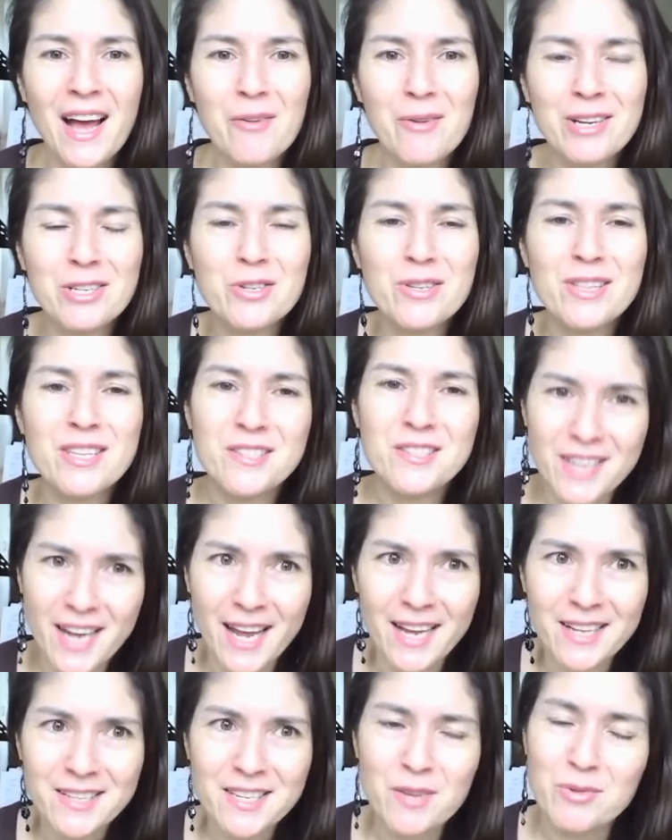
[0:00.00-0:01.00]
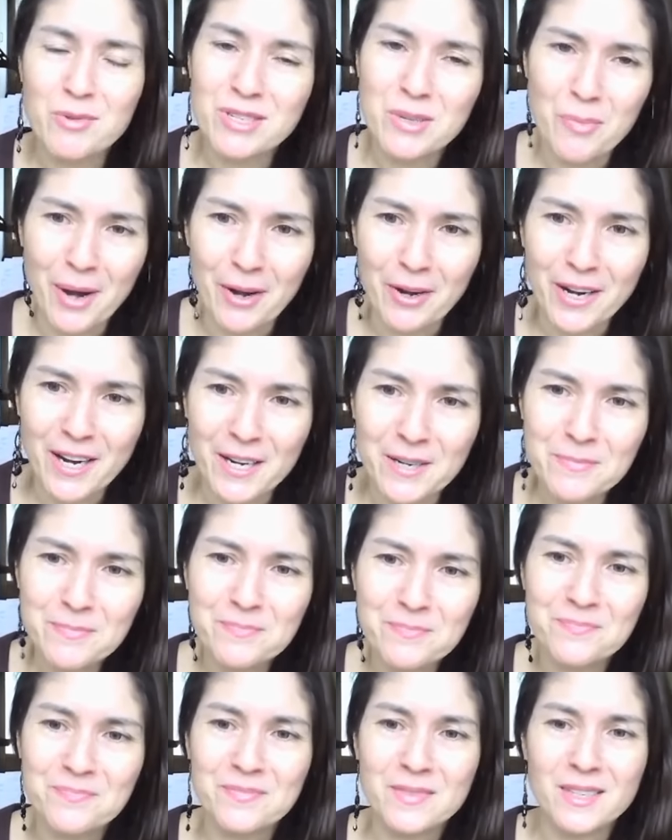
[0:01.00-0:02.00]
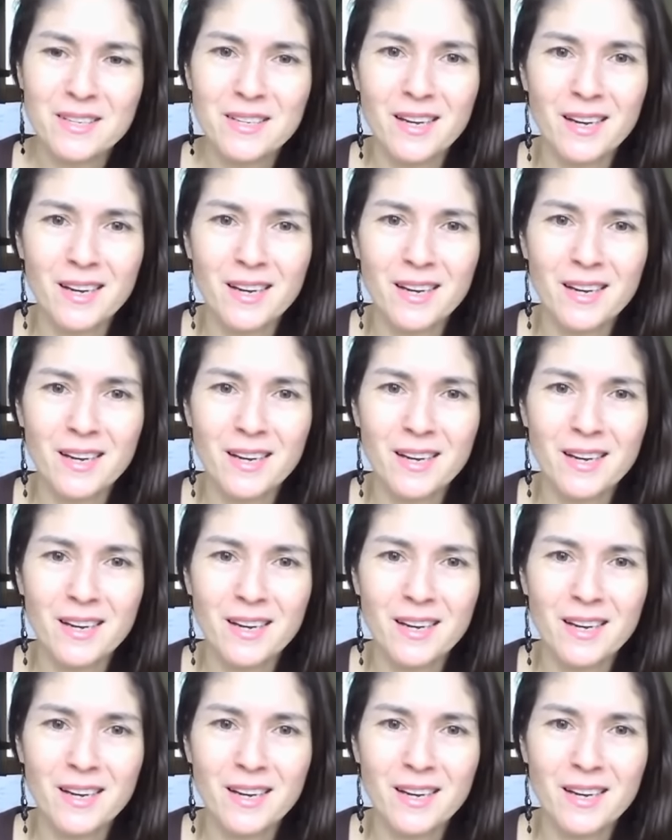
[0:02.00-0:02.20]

I went to the States. He was American.